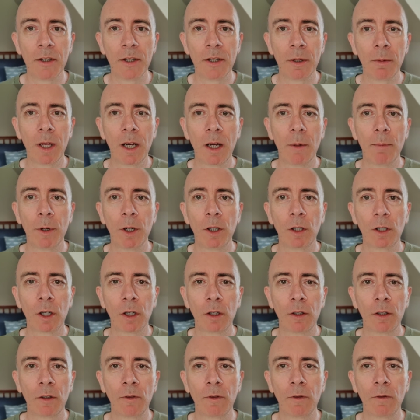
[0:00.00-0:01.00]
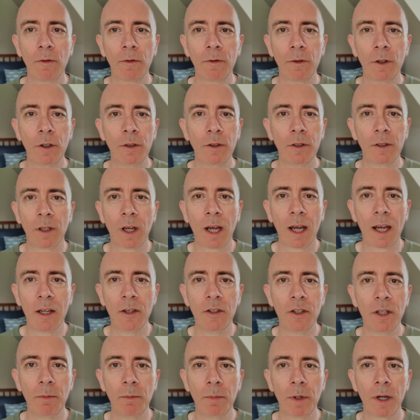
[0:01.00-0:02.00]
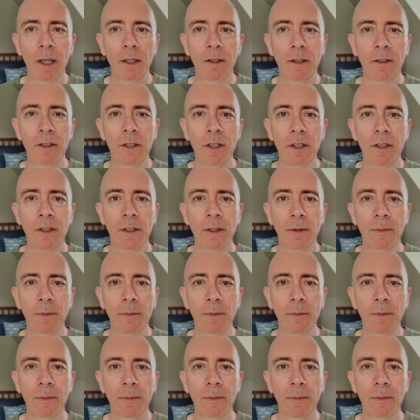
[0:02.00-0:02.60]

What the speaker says: they were about good food hygiene practices.